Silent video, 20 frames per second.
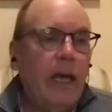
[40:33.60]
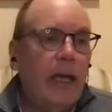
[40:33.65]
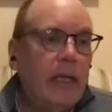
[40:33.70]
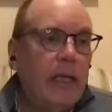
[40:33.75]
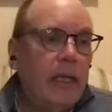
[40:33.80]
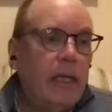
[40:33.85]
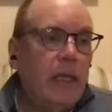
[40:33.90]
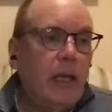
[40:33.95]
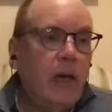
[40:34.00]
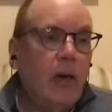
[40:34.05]

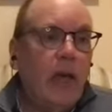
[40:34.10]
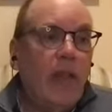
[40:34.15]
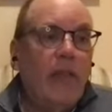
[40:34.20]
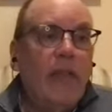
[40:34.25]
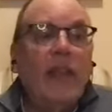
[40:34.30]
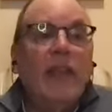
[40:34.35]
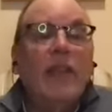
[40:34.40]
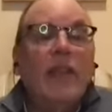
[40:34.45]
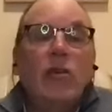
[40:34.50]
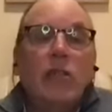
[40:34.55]
you know and
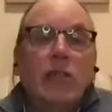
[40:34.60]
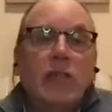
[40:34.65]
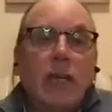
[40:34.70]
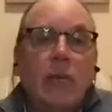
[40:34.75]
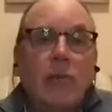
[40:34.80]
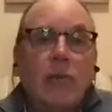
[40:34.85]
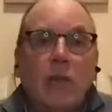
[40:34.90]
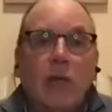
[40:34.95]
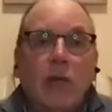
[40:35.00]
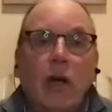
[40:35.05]
then there are
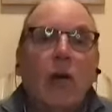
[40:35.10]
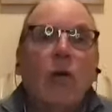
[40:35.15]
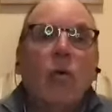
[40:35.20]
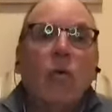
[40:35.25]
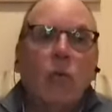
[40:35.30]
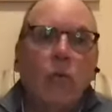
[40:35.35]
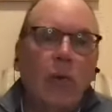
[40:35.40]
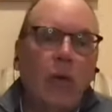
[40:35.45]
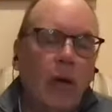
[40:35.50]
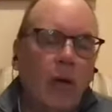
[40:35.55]
times when
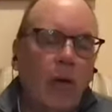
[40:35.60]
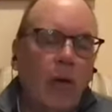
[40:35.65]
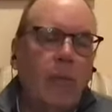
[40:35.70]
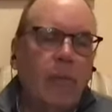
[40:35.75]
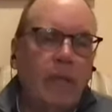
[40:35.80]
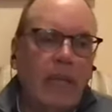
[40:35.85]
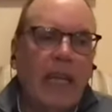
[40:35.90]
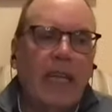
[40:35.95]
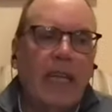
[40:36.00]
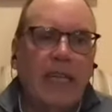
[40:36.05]
oh oh i'm
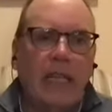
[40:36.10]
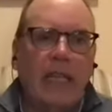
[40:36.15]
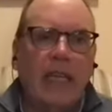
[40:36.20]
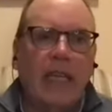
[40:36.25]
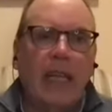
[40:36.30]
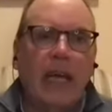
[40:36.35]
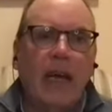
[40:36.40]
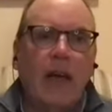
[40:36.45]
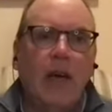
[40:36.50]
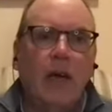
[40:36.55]
getting it
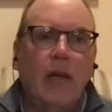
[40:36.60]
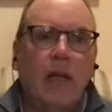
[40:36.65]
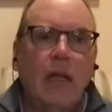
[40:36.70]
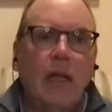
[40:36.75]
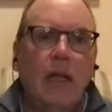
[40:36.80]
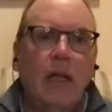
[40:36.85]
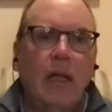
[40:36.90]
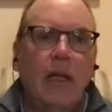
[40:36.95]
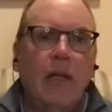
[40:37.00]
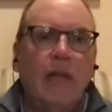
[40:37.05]
now
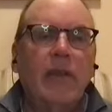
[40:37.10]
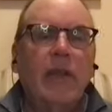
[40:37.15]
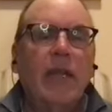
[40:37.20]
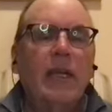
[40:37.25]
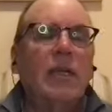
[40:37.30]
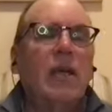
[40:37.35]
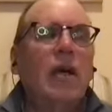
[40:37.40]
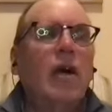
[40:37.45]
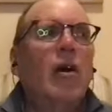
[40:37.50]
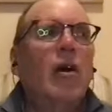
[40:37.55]
it's
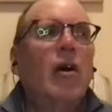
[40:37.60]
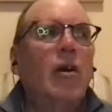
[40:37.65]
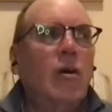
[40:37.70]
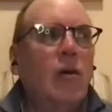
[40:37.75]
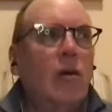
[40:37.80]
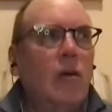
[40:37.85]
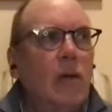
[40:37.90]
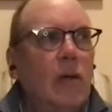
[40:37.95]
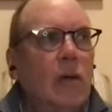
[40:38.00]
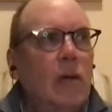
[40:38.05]
like
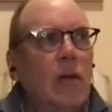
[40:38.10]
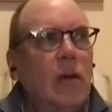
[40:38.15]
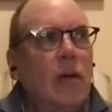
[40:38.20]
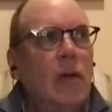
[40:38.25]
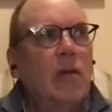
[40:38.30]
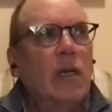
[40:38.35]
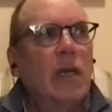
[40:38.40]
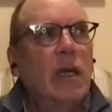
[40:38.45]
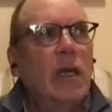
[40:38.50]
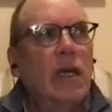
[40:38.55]
oh
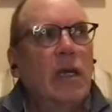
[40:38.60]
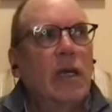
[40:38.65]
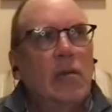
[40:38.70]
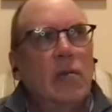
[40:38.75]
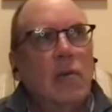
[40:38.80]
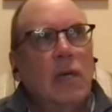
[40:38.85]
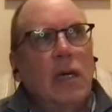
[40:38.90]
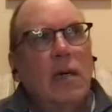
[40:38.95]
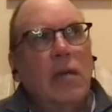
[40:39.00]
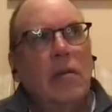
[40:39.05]
okay
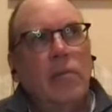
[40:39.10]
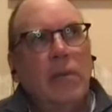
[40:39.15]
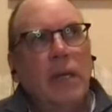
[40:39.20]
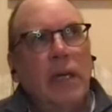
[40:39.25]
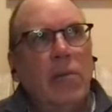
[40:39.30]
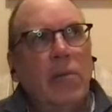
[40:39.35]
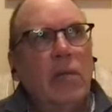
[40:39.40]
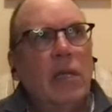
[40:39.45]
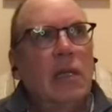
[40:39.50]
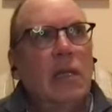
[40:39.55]
well
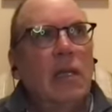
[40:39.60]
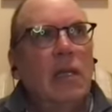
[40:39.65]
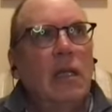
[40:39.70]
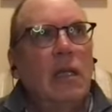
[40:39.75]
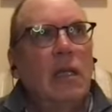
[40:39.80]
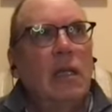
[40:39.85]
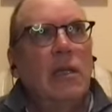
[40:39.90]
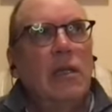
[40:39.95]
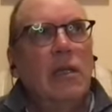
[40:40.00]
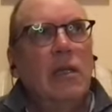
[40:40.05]
maybe
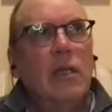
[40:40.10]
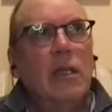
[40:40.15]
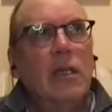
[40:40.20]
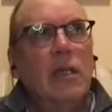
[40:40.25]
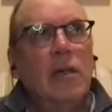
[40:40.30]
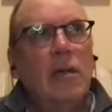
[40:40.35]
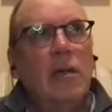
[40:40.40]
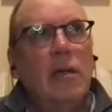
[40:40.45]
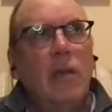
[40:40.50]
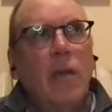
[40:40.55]
you
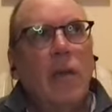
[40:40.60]
know